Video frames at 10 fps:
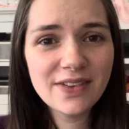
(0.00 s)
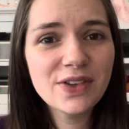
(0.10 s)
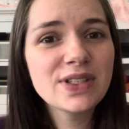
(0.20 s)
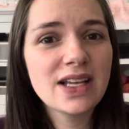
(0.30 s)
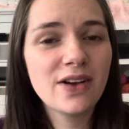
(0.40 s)

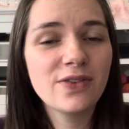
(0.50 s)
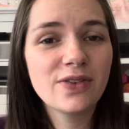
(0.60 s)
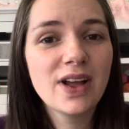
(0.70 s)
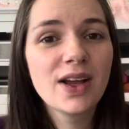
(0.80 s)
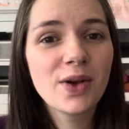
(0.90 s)
yourself
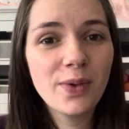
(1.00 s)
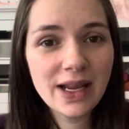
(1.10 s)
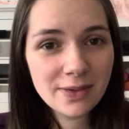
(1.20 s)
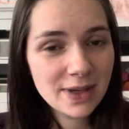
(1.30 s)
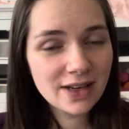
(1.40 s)

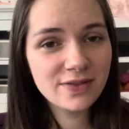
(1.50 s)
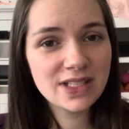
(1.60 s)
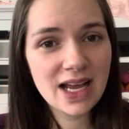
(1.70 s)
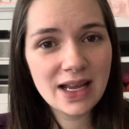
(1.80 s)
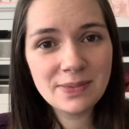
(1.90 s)
quite a bit of
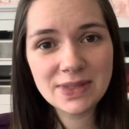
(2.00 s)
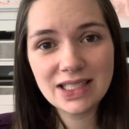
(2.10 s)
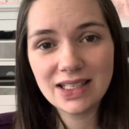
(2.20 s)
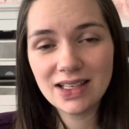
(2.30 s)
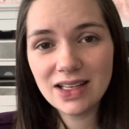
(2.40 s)
time to
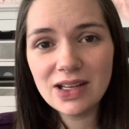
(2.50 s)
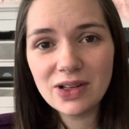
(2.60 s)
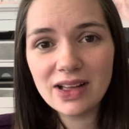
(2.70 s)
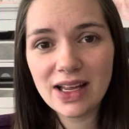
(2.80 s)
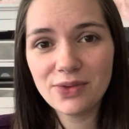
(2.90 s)

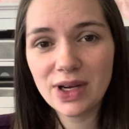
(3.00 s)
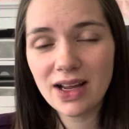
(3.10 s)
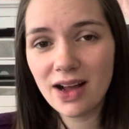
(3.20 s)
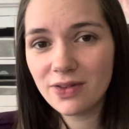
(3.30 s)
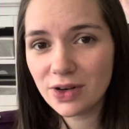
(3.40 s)
heal and
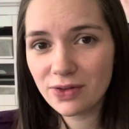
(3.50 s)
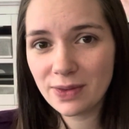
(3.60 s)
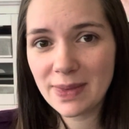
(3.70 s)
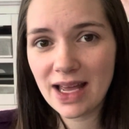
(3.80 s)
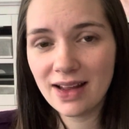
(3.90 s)
recover
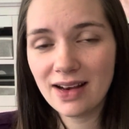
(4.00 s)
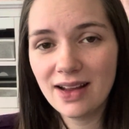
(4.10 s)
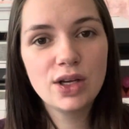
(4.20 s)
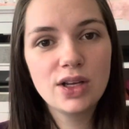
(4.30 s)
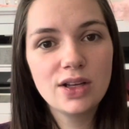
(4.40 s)
from that.
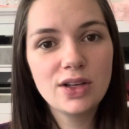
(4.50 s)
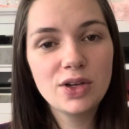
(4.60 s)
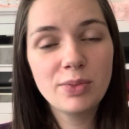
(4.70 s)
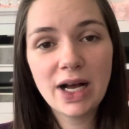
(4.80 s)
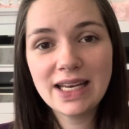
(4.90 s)

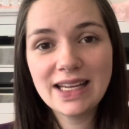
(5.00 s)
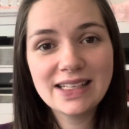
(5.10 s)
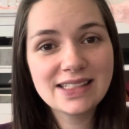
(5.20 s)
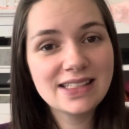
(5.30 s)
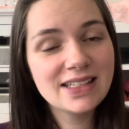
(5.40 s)
Your body
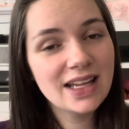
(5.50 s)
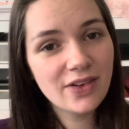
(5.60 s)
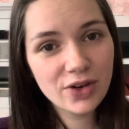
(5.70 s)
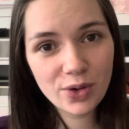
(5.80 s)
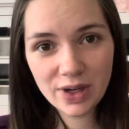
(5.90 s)
is
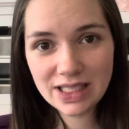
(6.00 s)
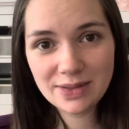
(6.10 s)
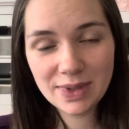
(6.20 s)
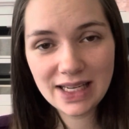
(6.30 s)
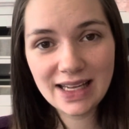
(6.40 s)
never going to
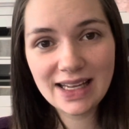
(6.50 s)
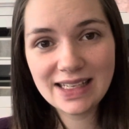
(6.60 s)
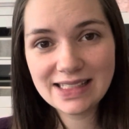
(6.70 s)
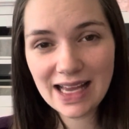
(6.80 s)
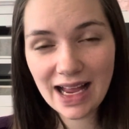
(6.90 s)
be
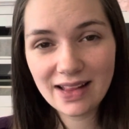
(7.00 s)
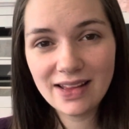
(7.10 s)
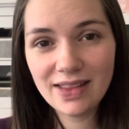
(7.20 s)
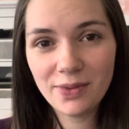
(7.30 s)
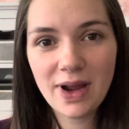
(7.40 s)

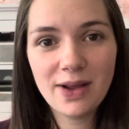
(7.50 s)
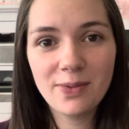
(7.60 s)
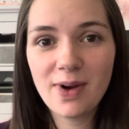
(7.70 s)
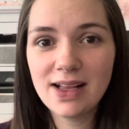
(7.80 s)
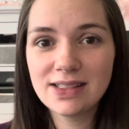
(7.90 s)
exactly the way it
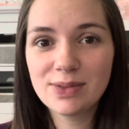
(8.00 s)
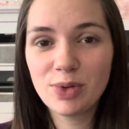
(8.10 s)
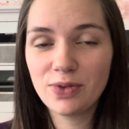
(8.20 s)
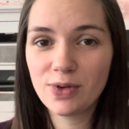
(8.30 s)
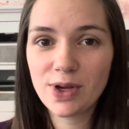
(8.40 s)
was
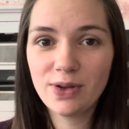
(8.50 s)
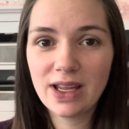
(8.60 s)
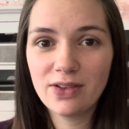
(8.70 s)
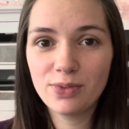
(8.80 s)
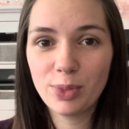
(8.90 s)
before you
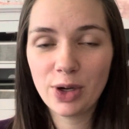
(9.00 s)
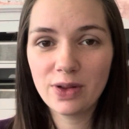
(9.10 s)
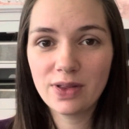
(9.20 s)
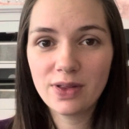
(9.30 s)
gave birth.